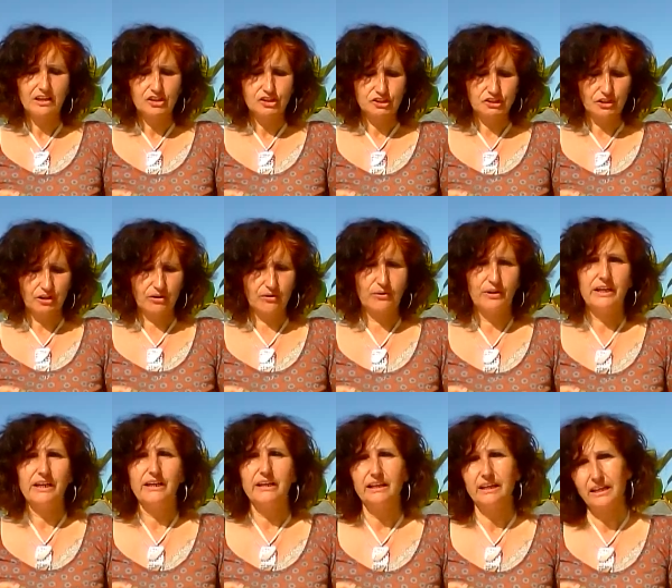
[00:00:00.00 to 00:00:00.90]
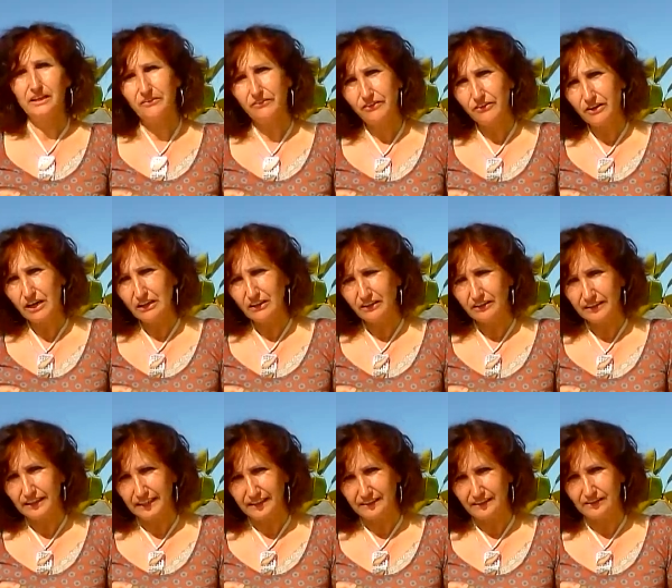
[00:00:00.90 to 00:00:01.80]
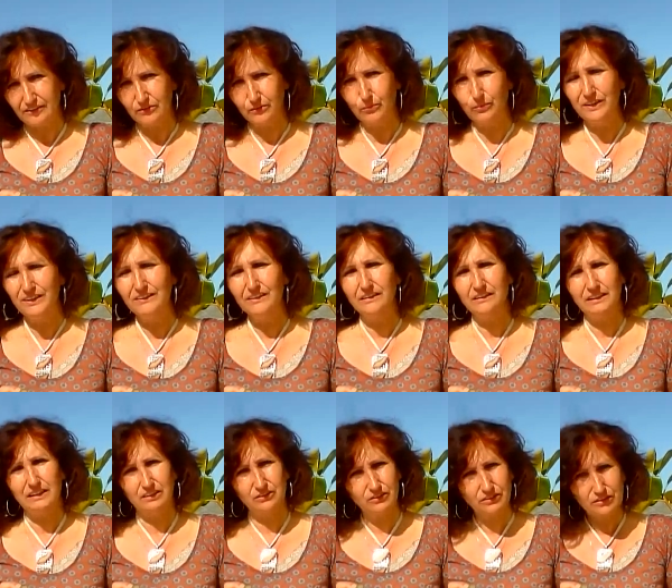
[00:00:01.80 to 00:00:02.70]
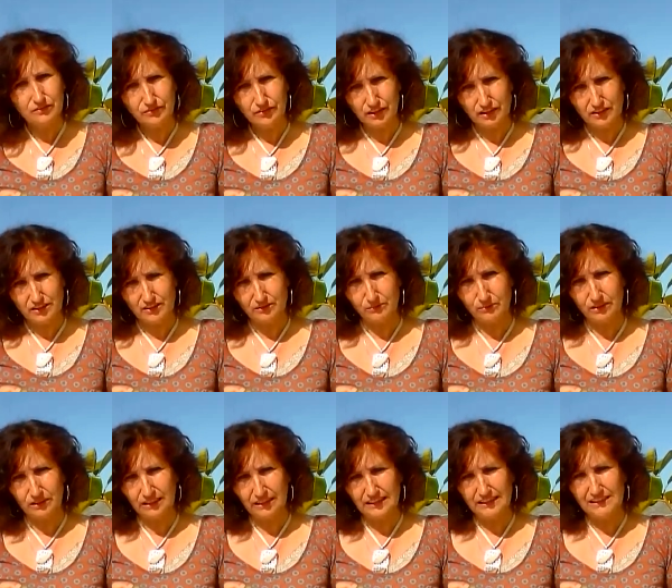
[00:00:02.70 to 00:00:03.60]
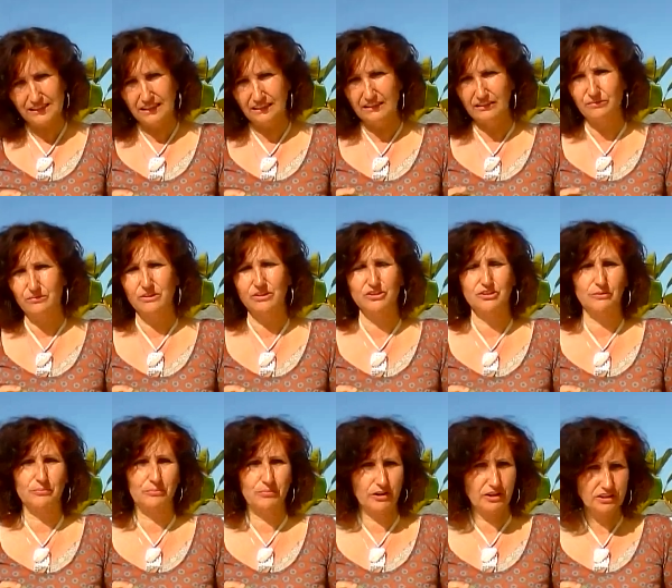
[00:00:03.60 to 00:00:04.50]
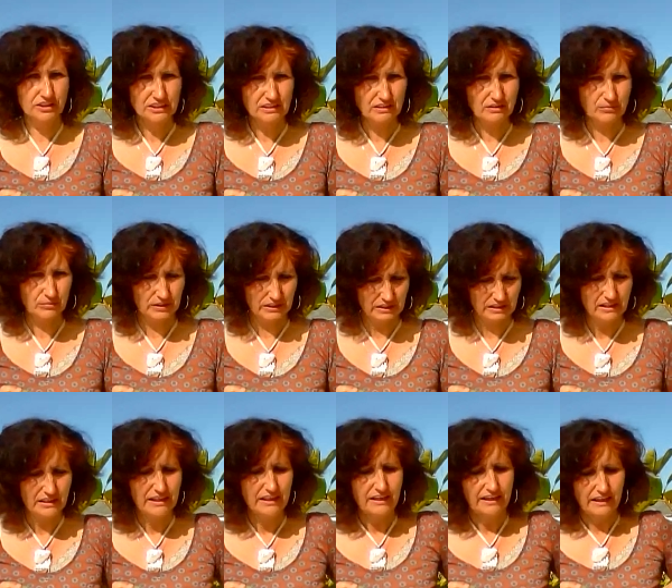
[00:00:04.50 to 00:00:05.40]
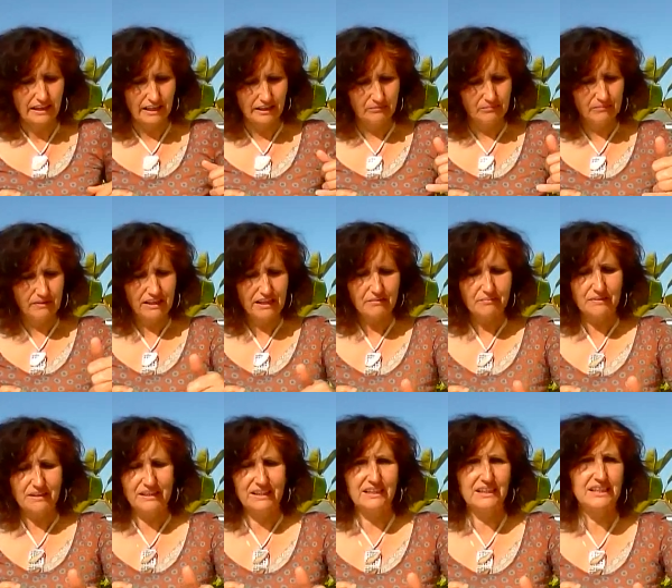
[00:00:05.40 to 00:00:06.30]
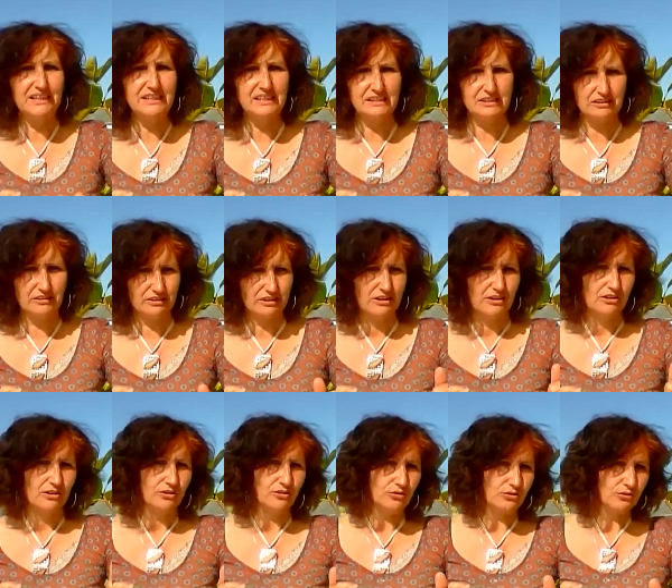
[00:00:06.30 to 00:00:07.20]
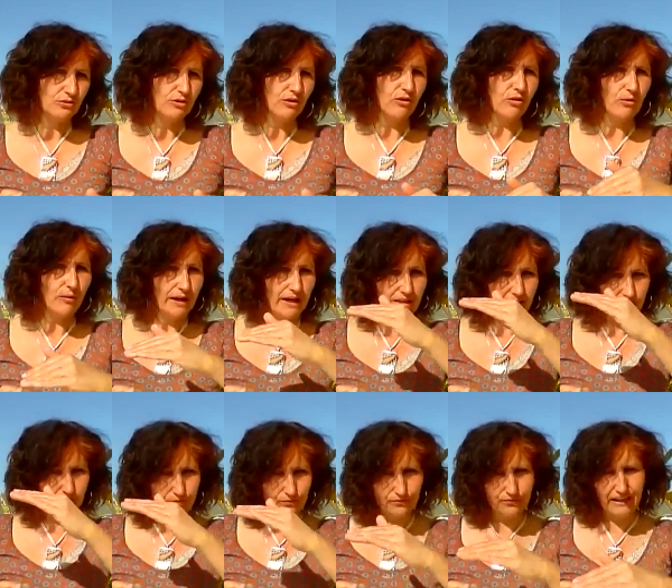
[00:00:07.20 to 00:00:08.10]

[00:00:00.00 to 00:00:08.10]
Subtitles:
So if you are connected with the universal will instead of with your personal will, it may be easier to go and to